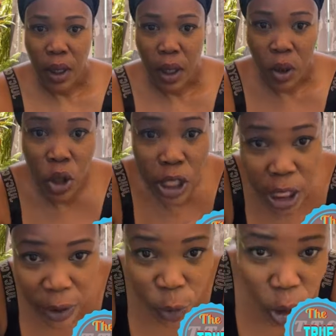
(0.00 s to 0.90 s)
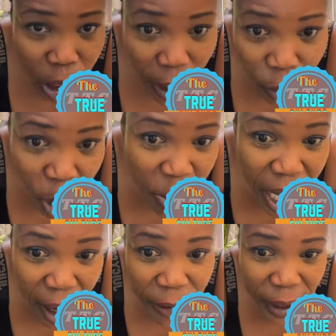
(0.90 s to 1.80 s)
You no see it for yourself, for a big
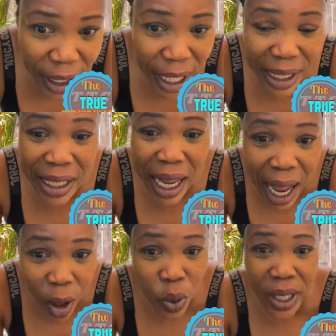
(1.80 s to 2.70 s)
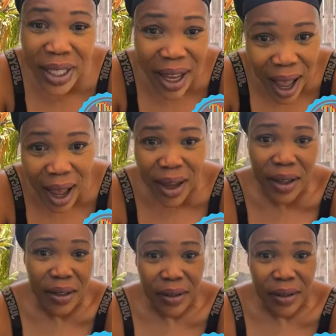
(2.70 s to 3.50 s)
and fat and I say, talk, queen, talk.